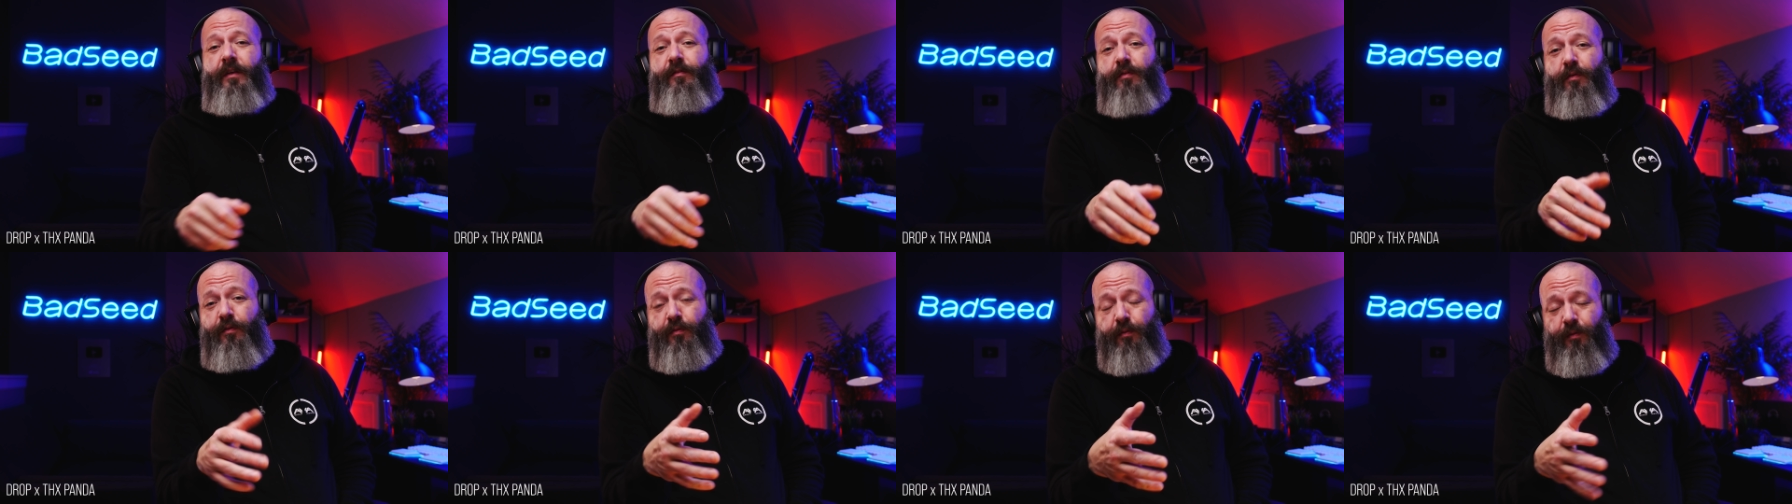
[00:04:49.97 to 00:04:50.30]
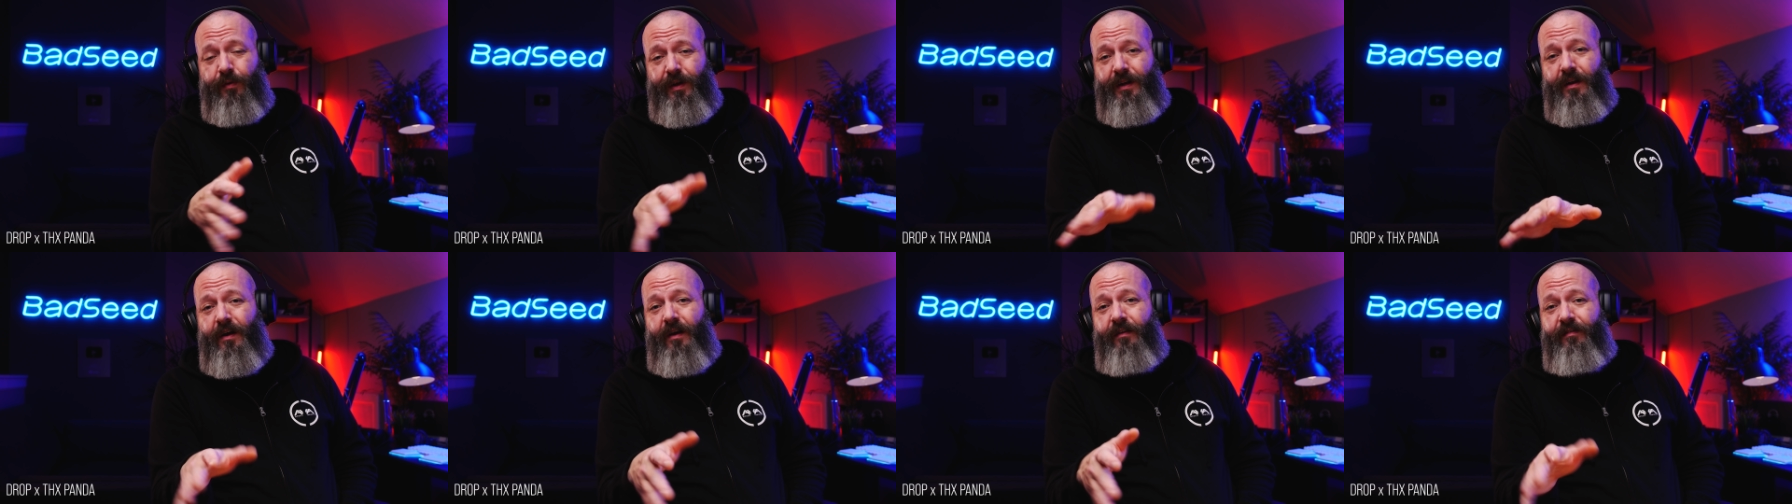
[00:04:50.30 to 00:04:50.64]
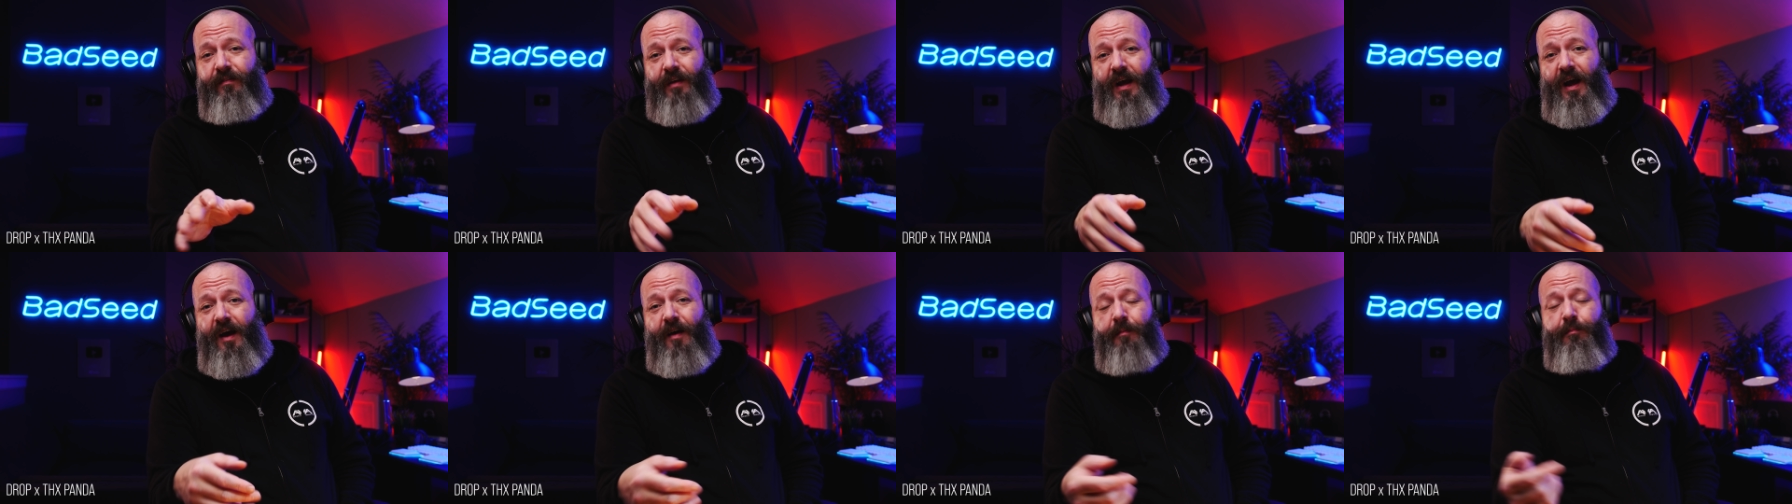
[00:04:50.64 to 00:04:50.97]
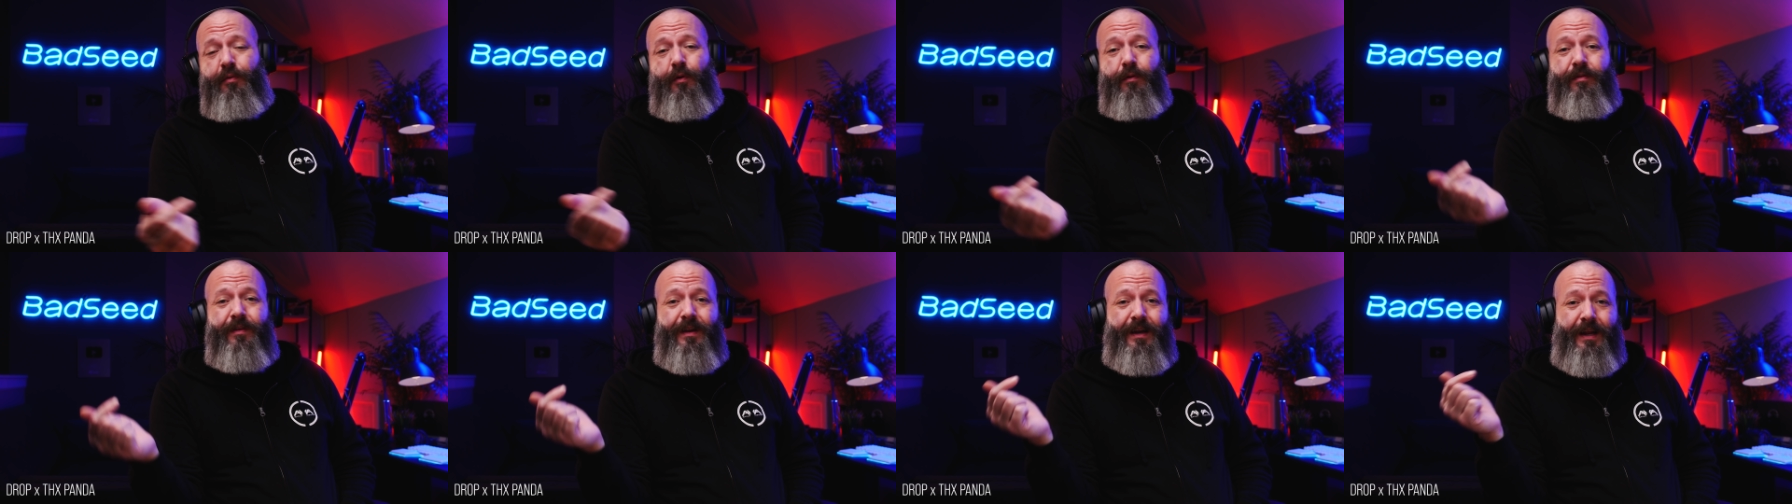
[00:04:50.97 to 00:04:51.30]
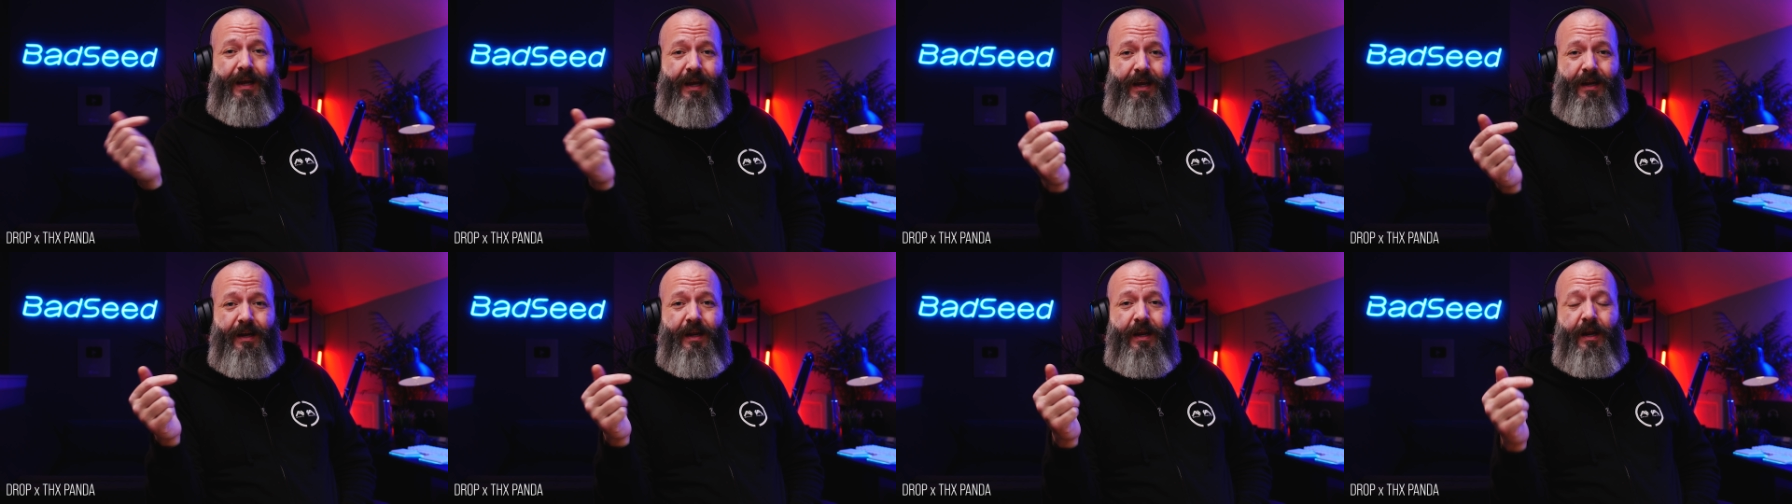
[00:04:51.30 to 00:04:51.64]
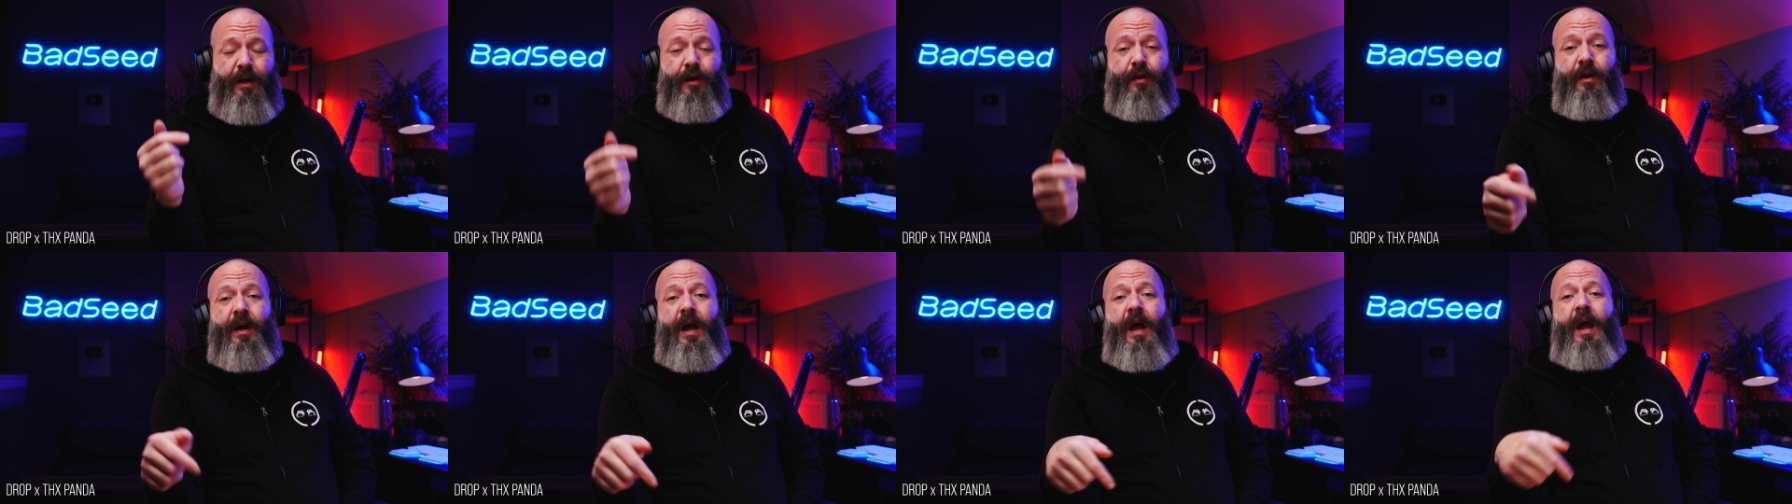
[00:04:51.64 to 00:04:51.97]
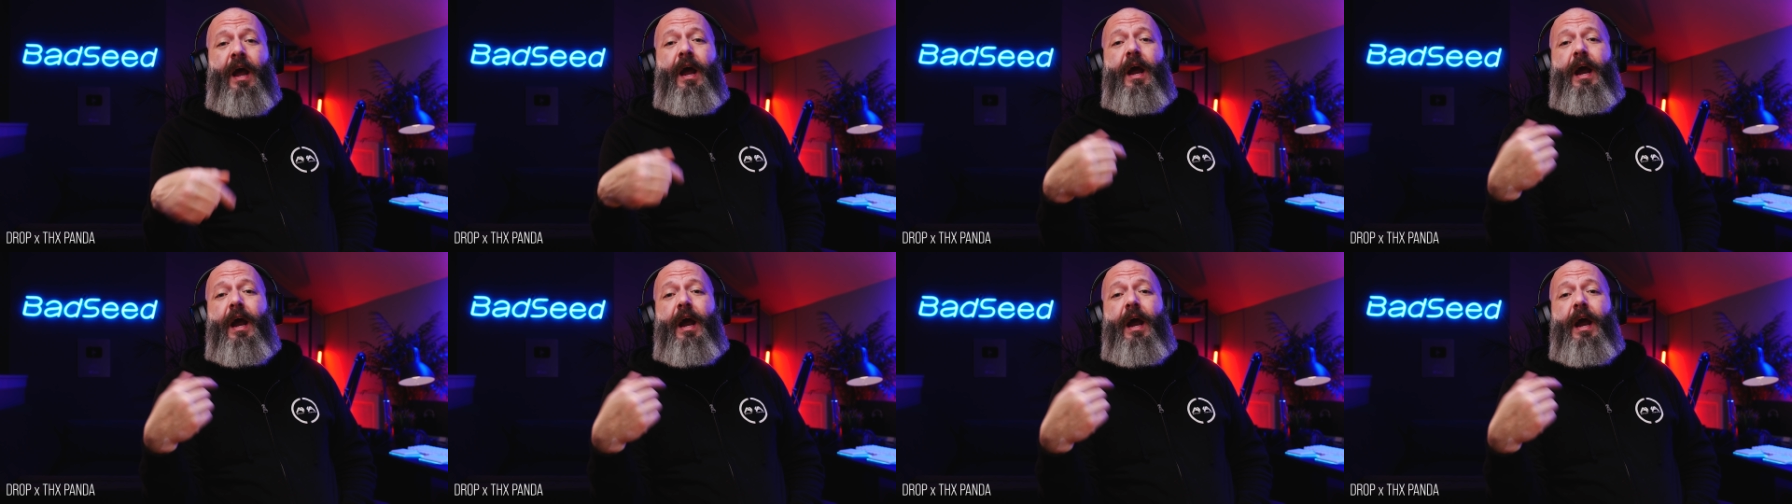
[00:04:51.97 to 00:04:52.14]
So it's really nice to have both an in ear